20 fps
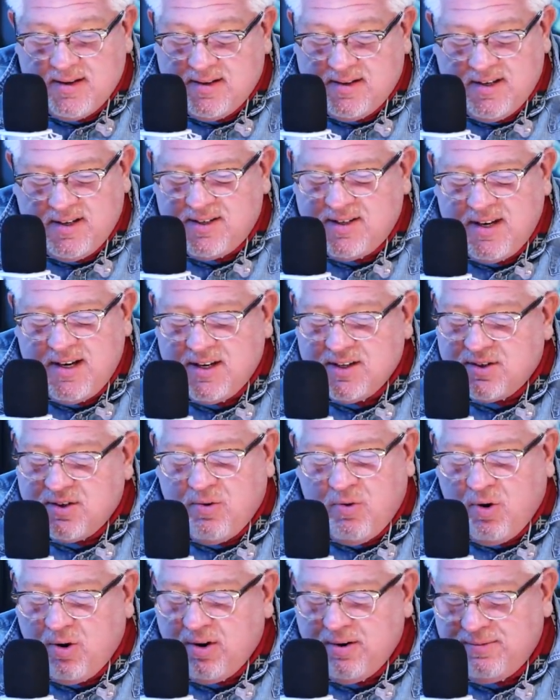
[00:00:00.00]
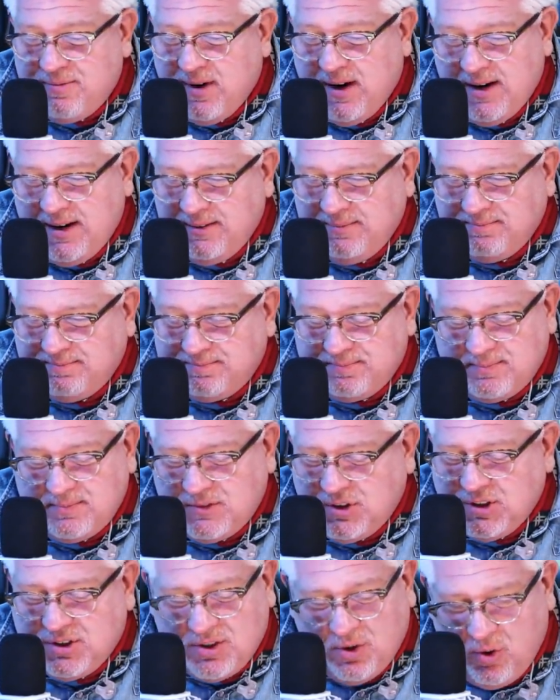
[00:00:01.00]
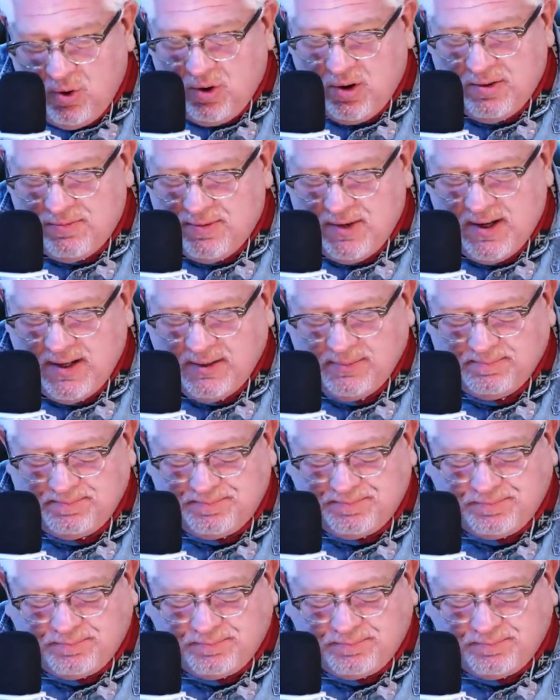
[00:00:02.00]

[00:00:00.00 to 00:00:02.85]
This thing is horrifying, just horrifying.